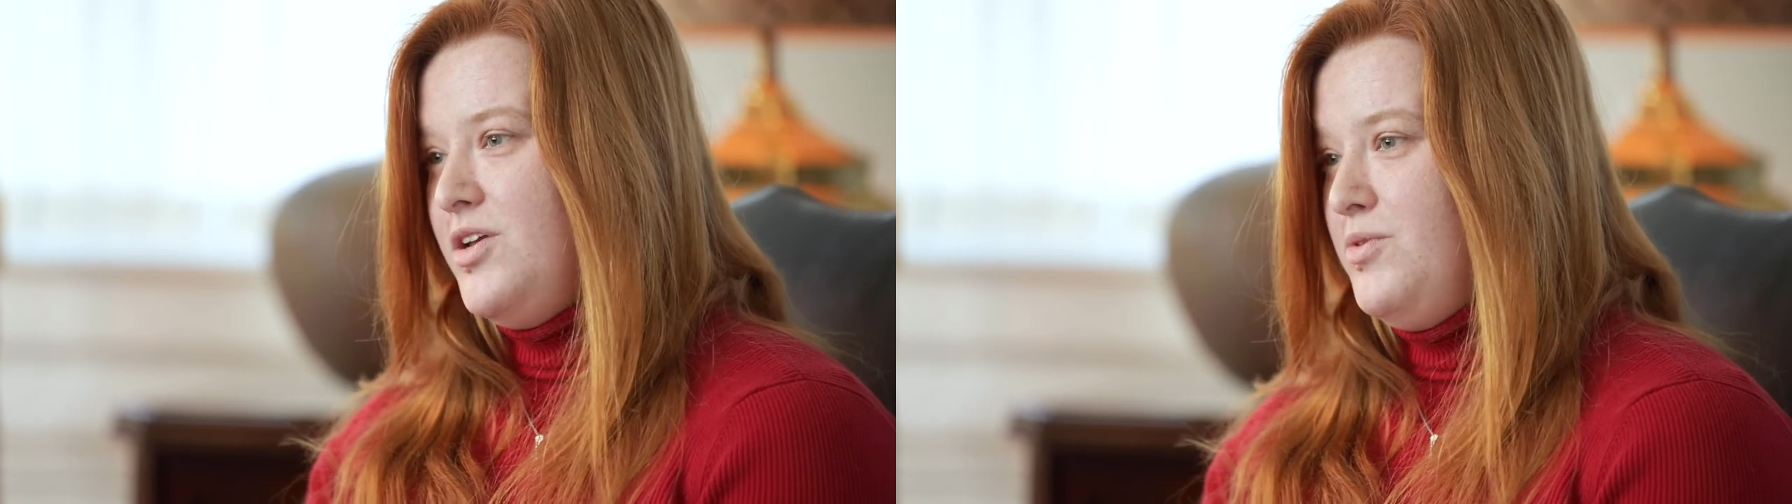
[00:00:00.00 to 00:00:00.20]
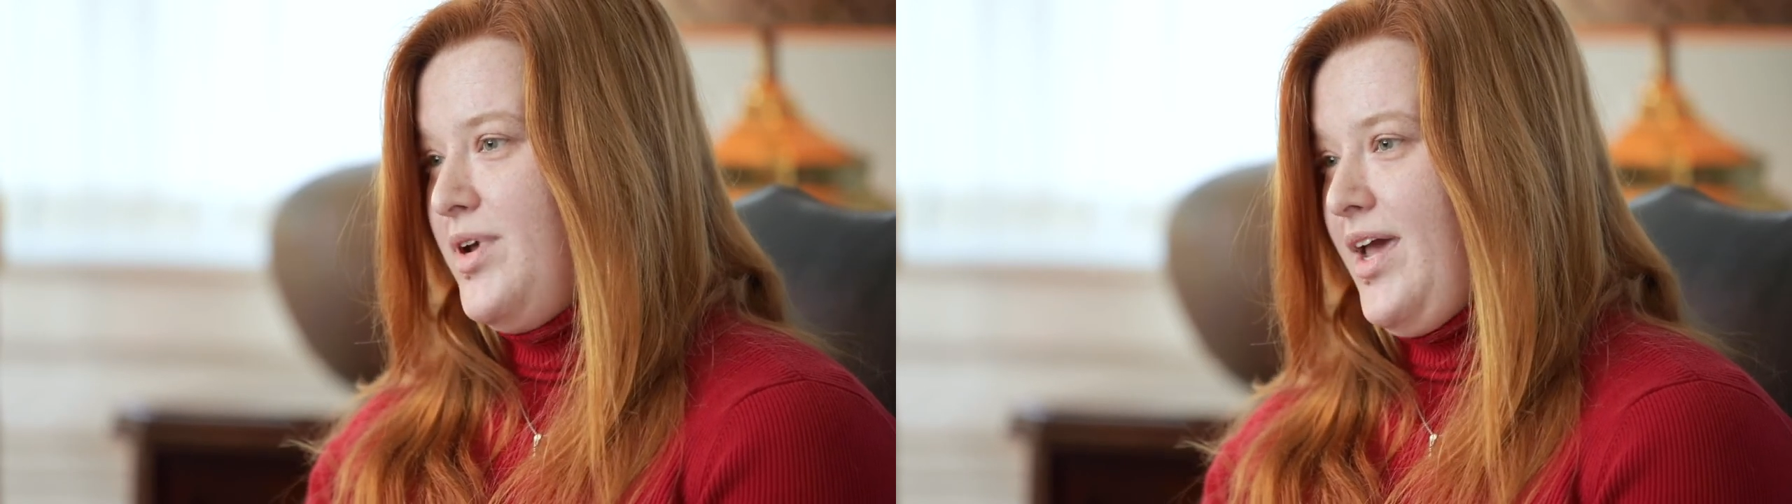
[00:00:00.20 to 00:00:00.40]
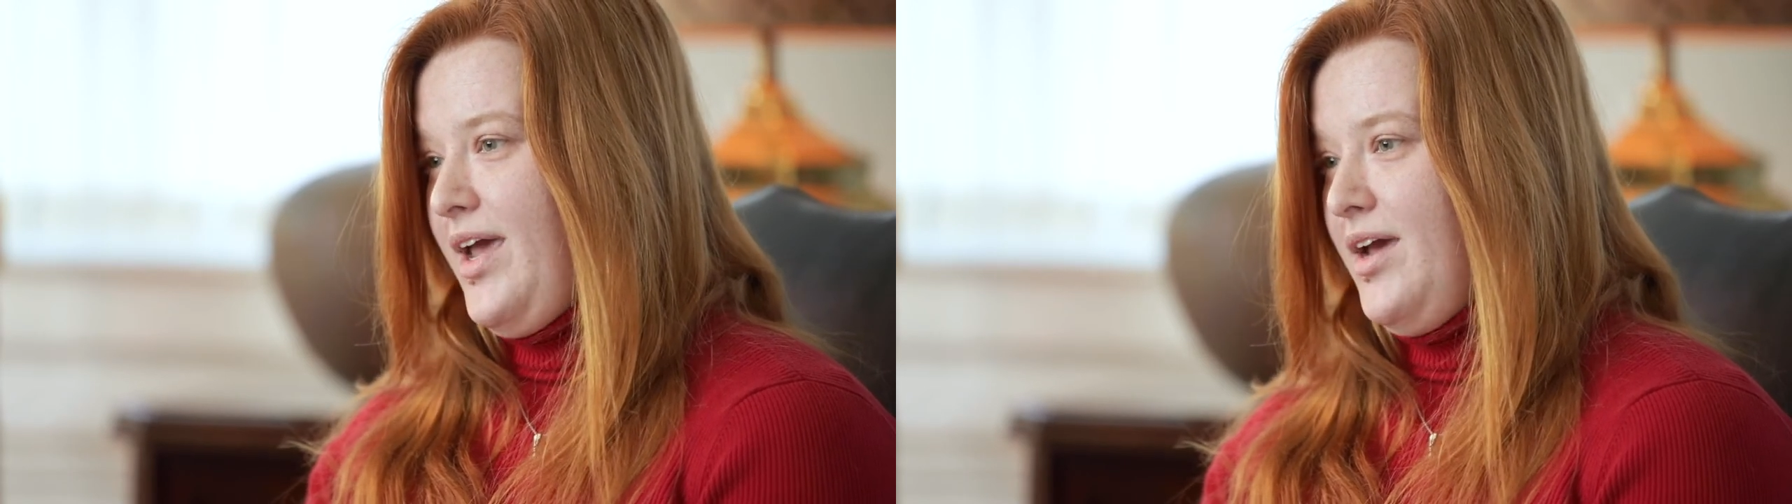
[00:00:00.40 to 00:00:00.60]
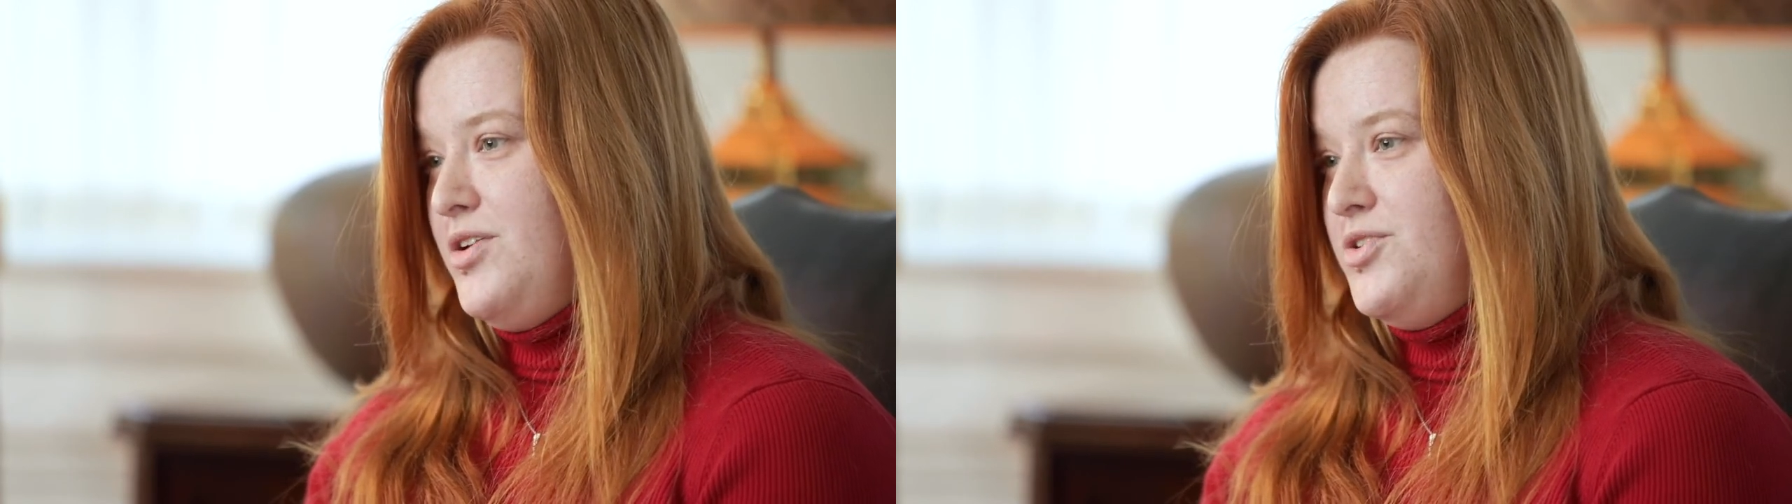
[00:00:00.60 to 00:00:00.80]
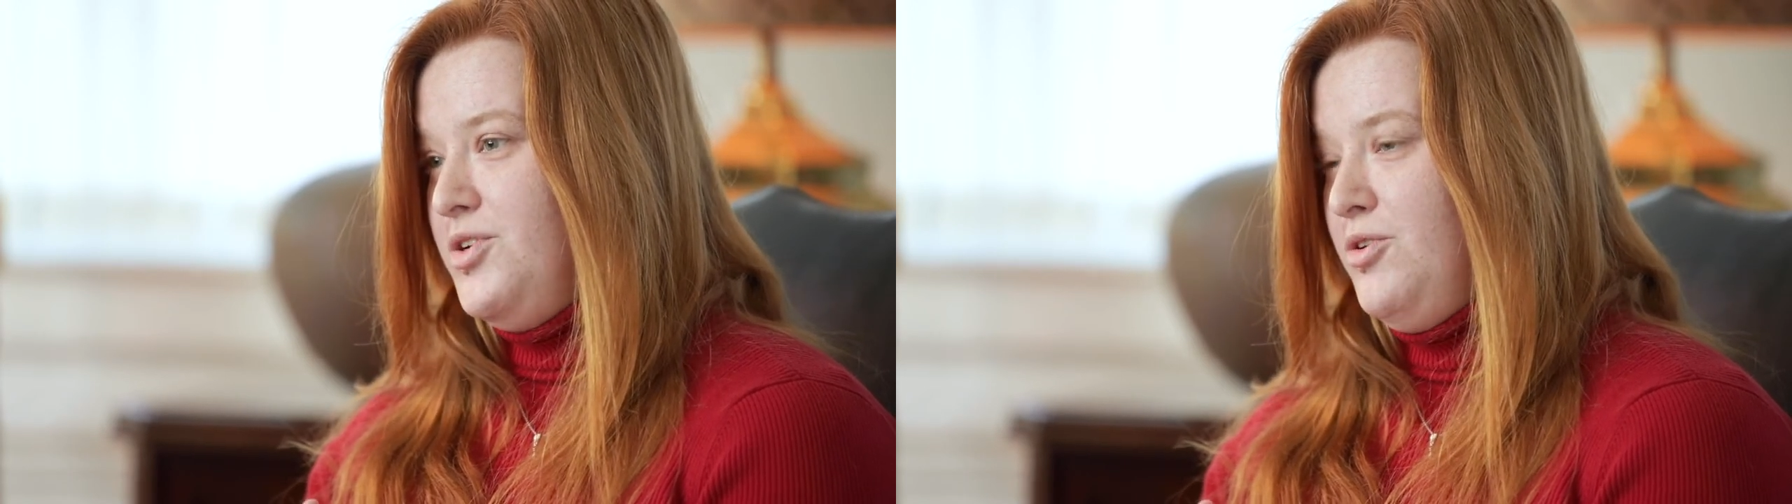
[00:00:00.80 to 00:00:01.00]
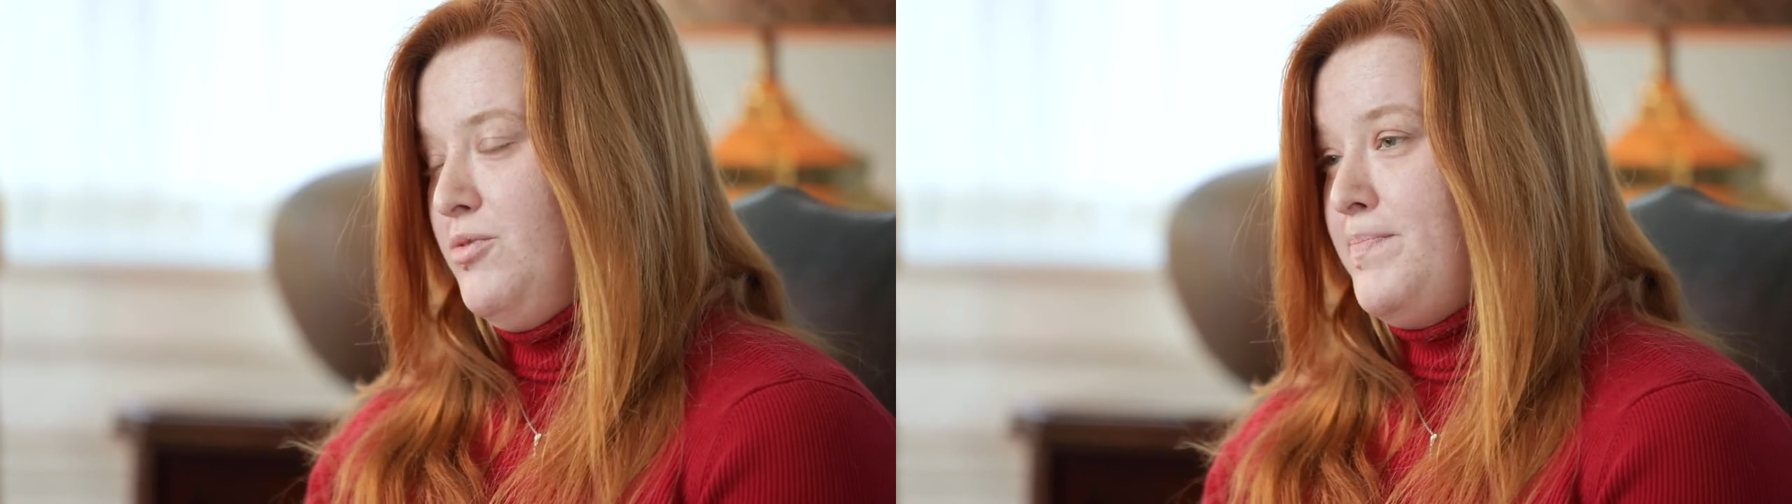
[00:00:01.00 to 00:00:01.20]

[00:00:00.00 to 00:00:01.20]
you can do